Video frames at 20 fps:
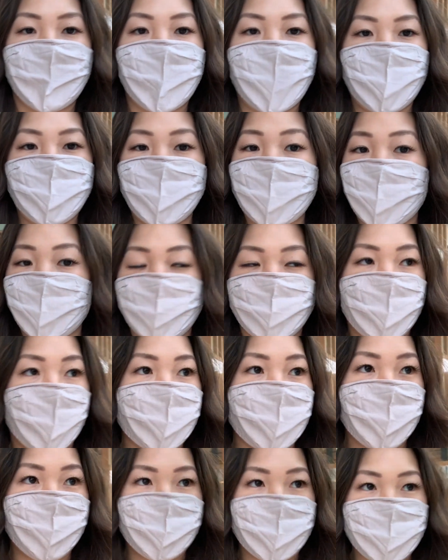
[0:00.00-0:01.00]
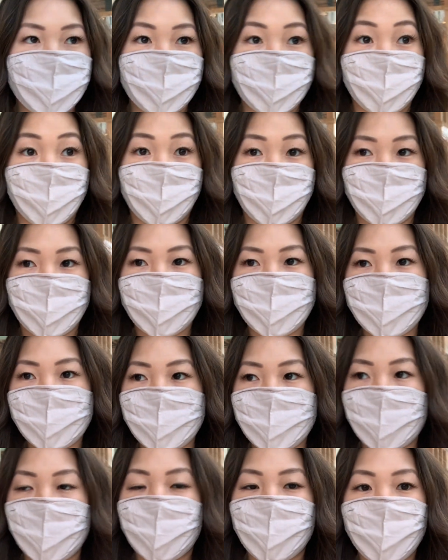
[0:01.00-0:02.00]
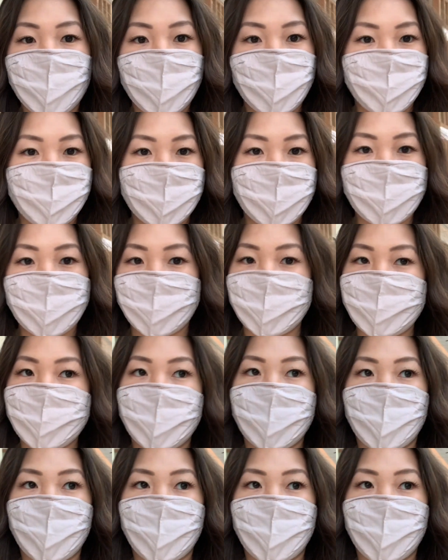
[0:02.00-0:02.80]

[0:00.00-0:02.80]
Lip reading: I mean, there's not that many stores that are open in this